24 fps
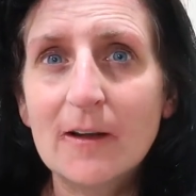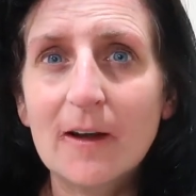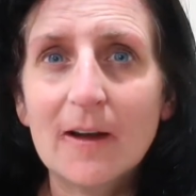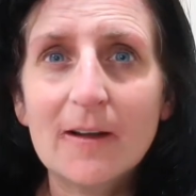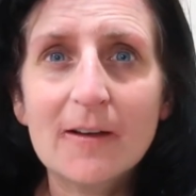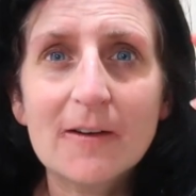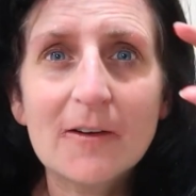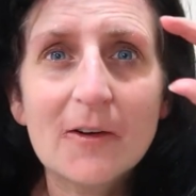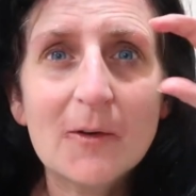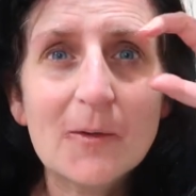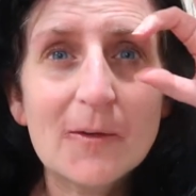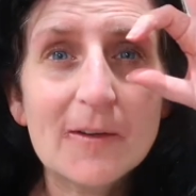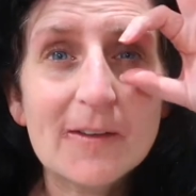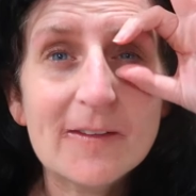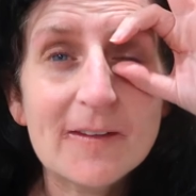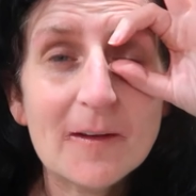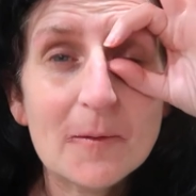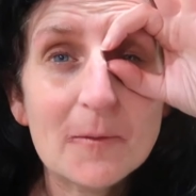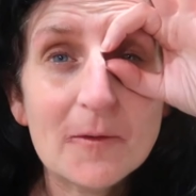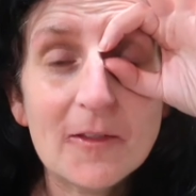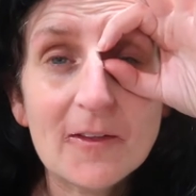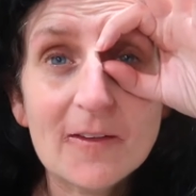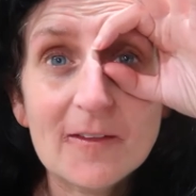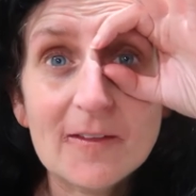I don't know what's
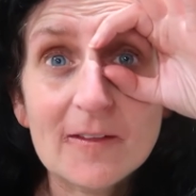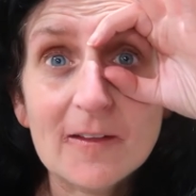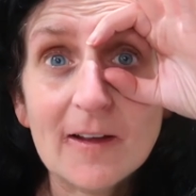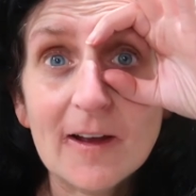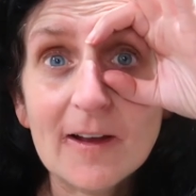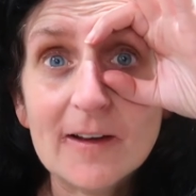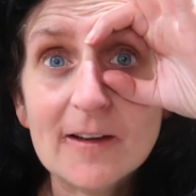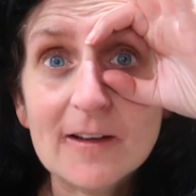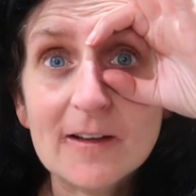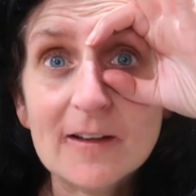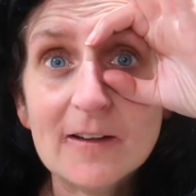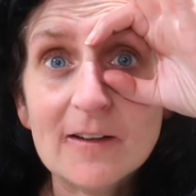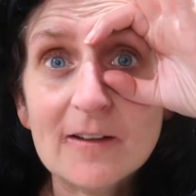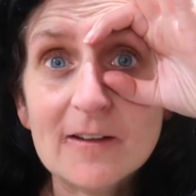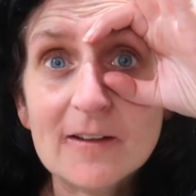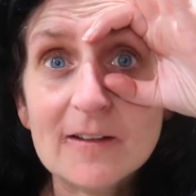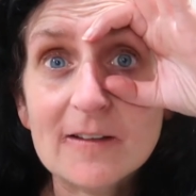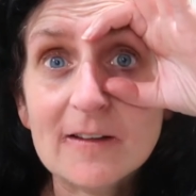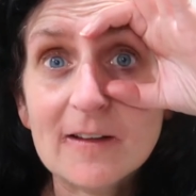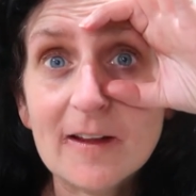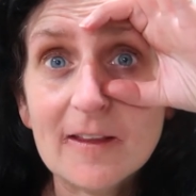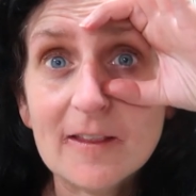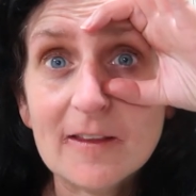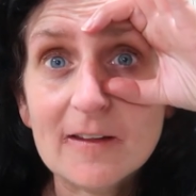up with this lighting. Look,
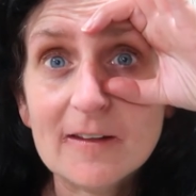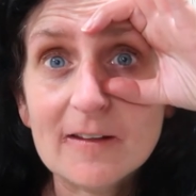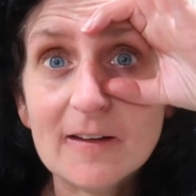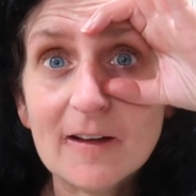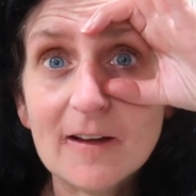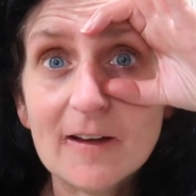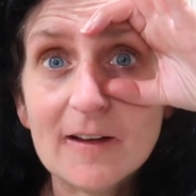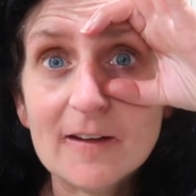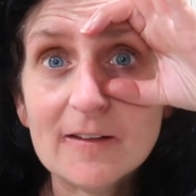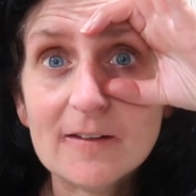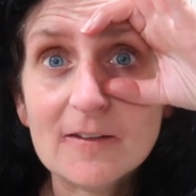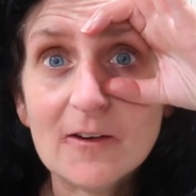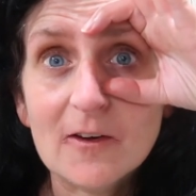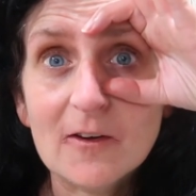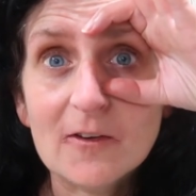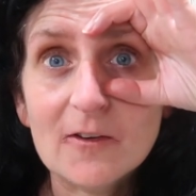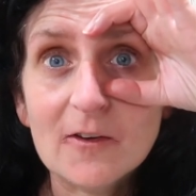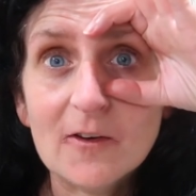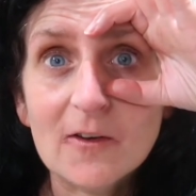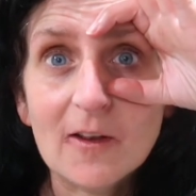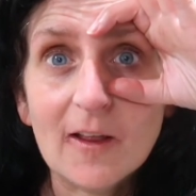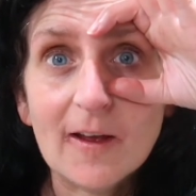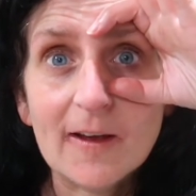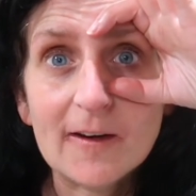it's like this eye's got
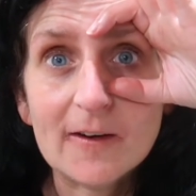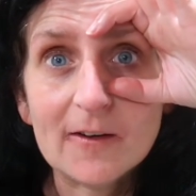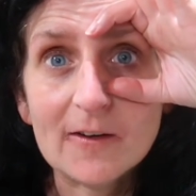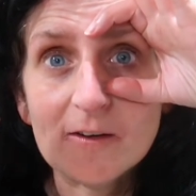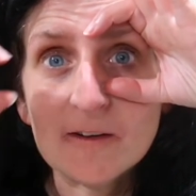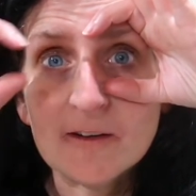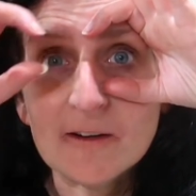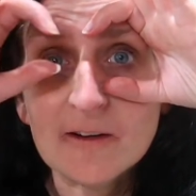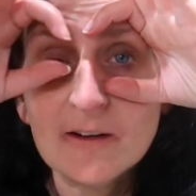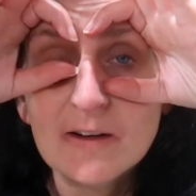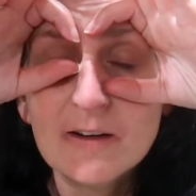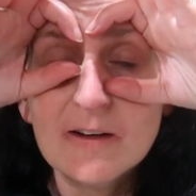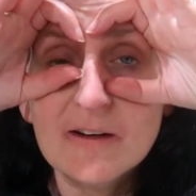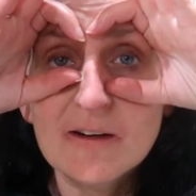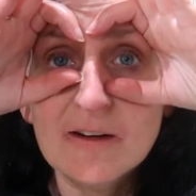no light on it.